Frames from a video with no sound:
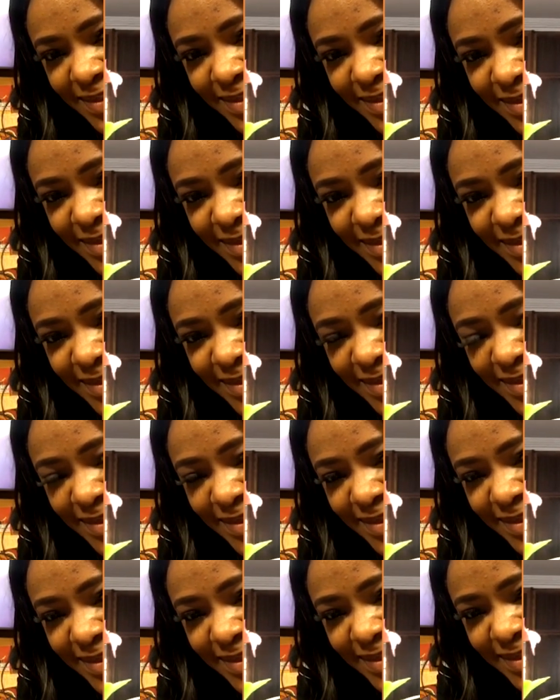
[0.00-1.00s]

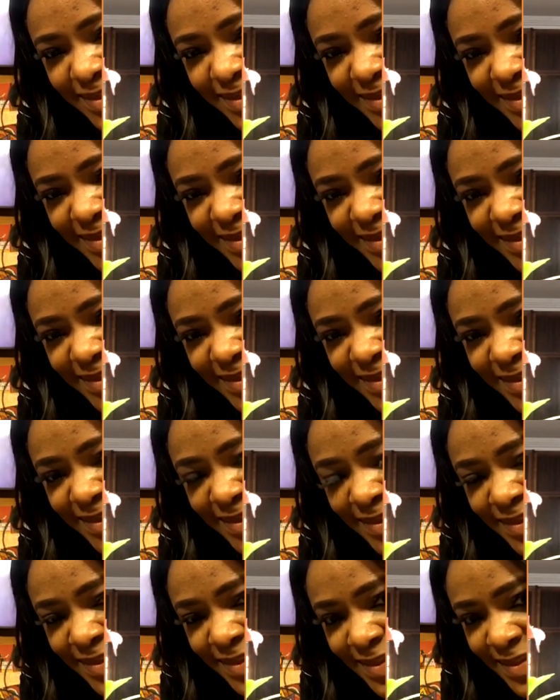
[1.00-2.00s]

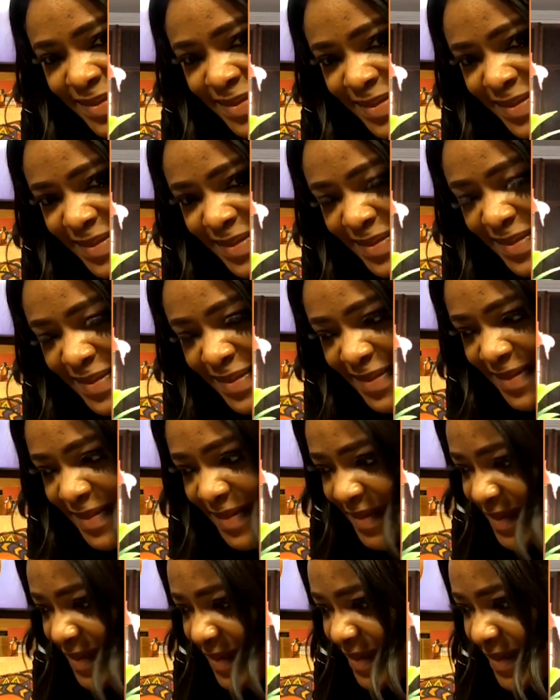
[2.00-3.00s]

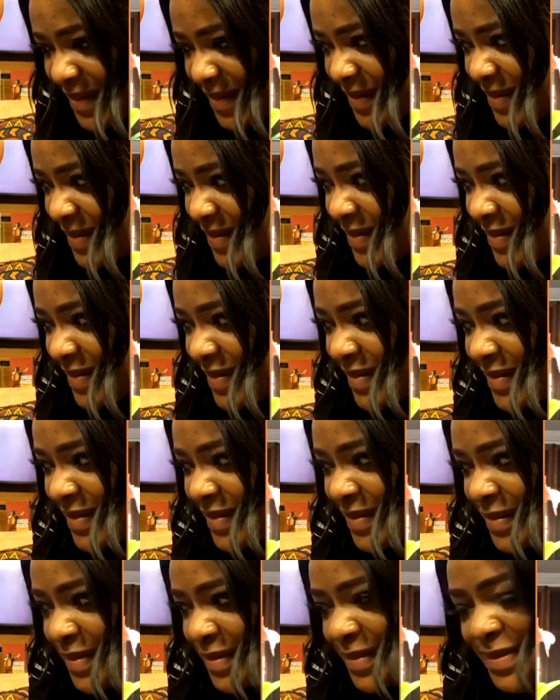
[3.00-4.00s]

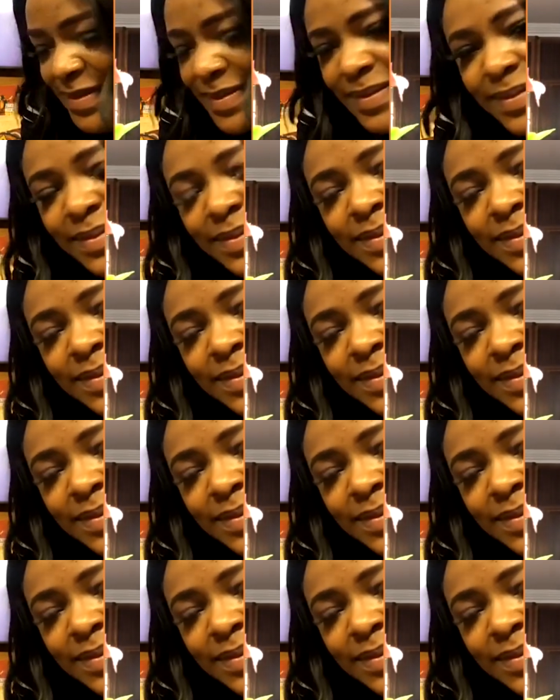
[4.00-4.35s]
(not speaking)